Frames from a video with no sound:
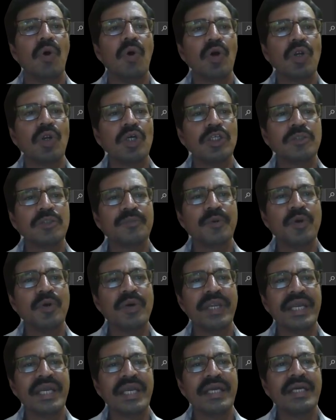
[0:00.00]

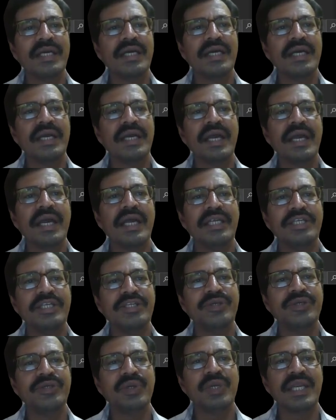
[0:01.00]
monosporic 8
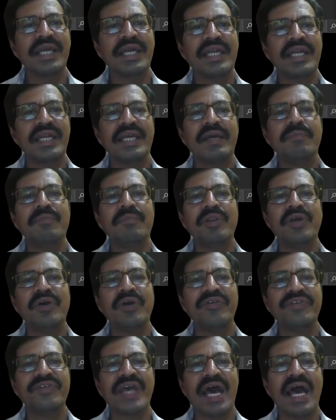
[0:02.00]
nucleate
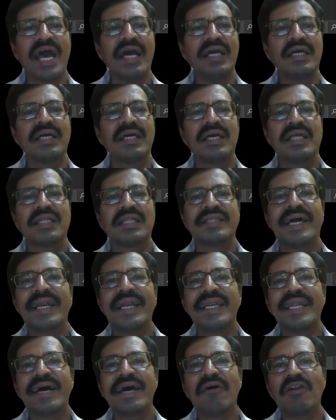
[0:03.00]
embryo sac
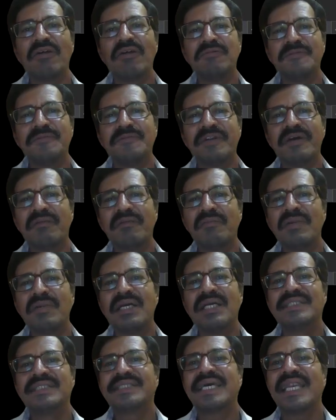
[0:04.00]
that develops from
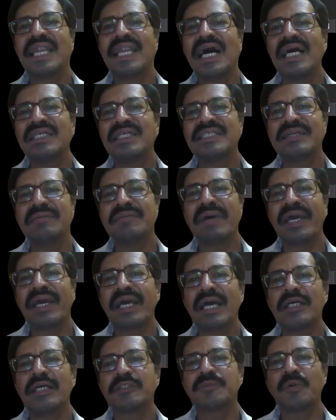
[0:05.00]
chelagel
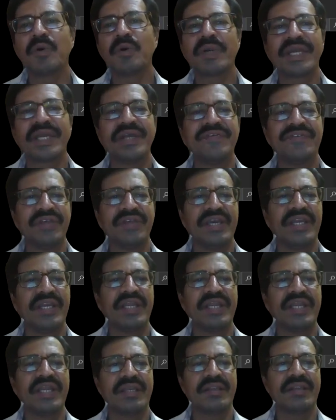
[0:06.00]
megaspore is seen
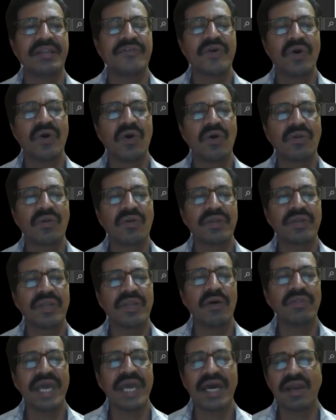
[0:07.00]
in. So now
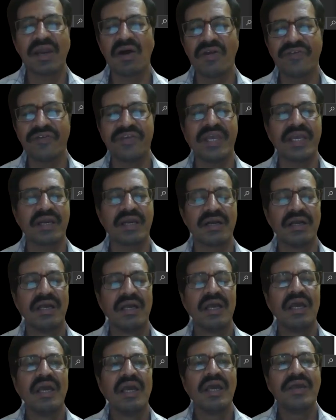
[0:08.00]
they are asking,
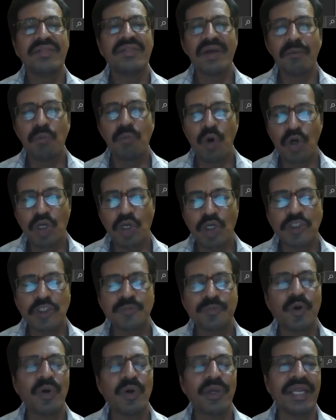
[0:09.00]
in the
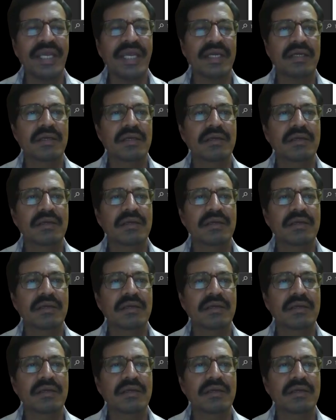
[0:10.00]
monosporic